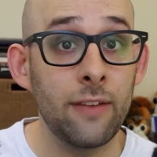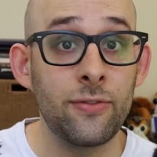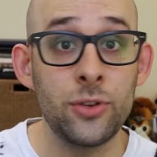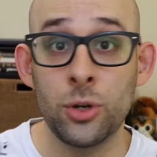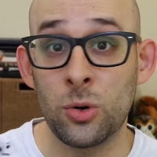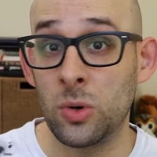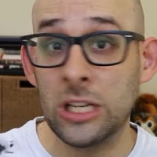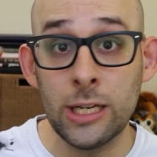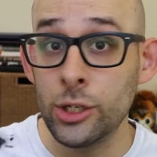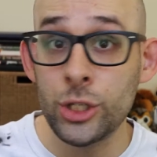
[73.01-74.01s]
If you're
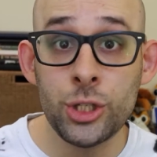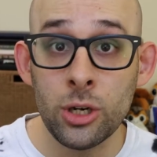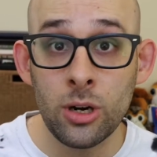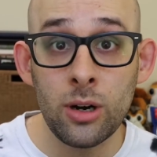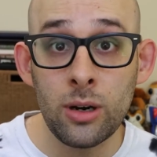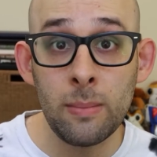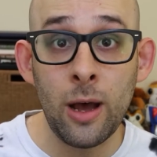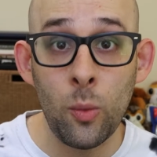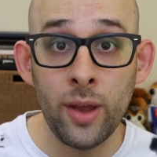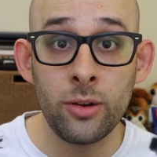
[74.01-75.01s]
unsure
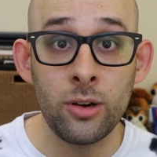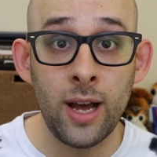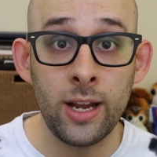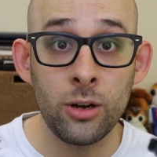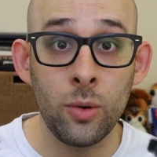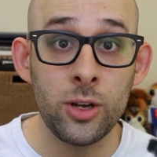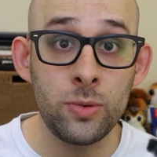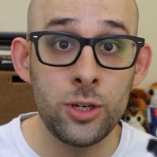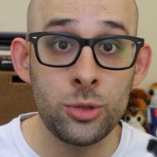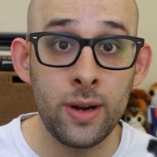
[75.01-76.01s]
about whether or not you're going
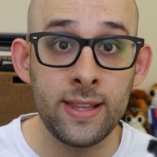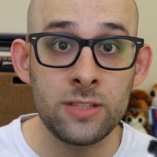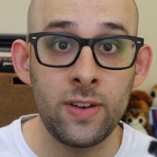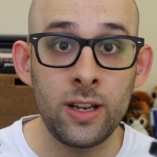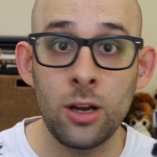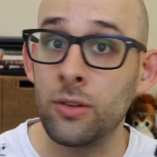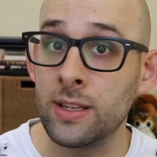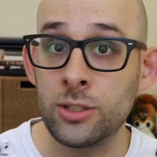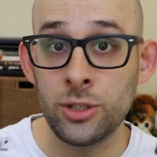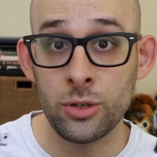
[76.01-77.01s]
to enjoy this video,
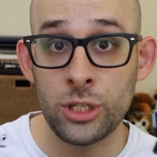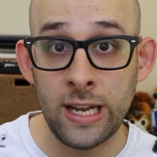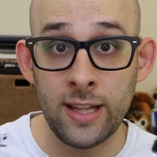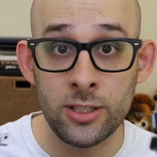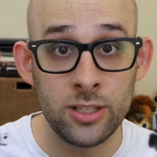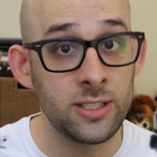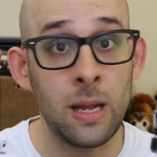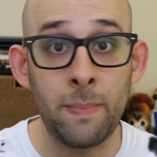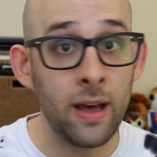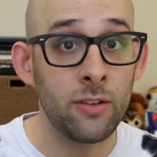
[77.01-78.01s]
this is your chance to
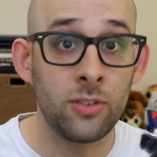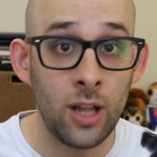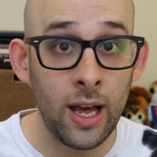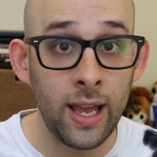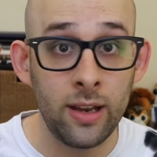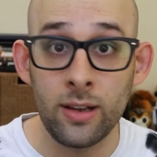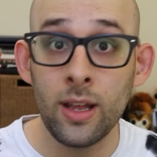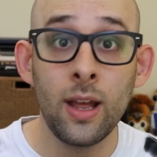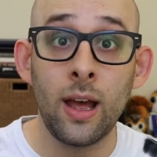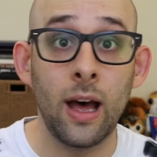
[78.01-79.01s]
step out of line.
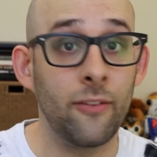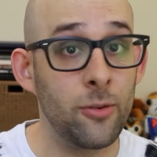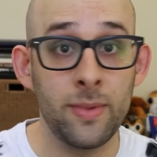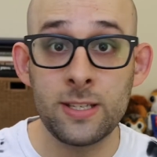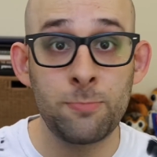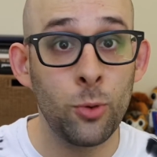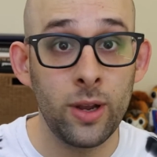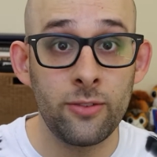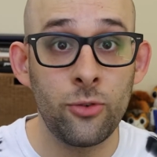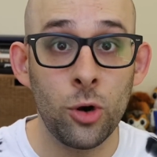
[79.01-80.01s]
From this
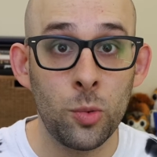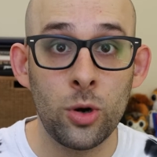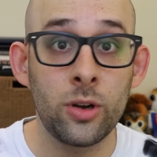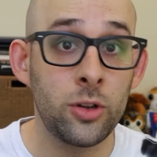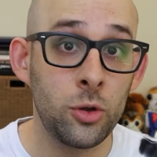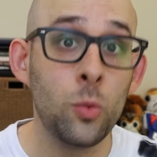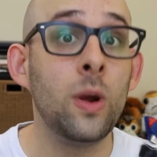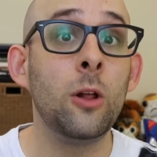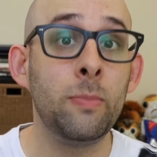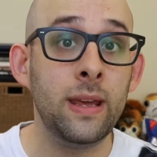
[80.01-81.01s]
point forward, you
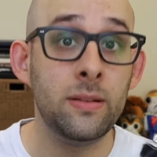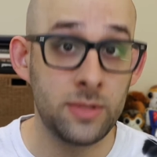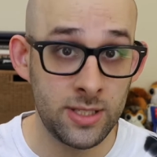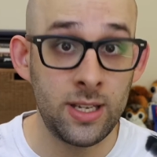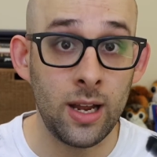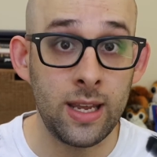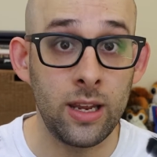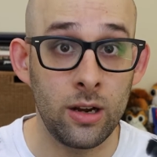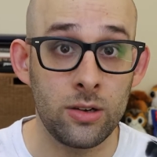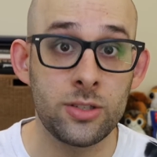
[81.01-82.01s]
will be stuck
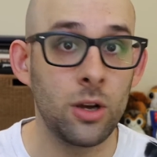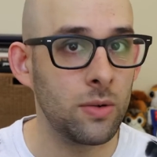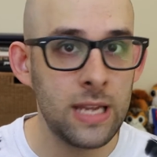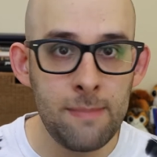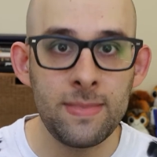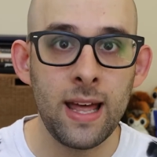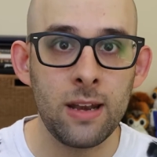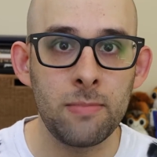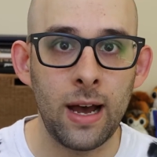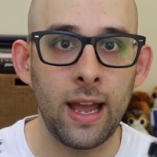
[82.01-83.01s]
here. So keep that
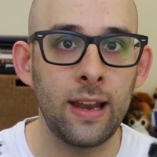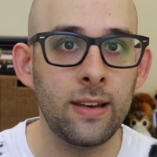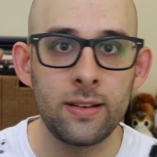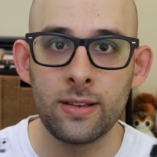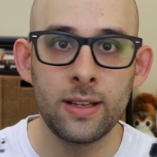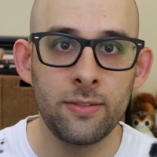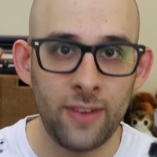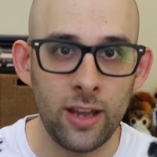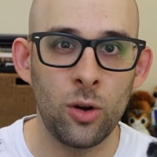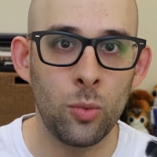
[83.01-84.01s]
in mind.
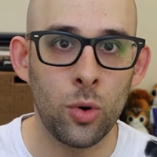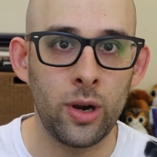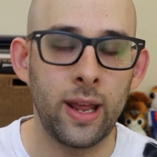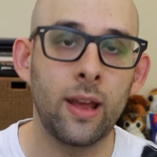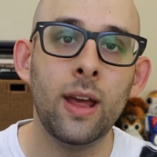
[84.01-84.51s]
Final warning.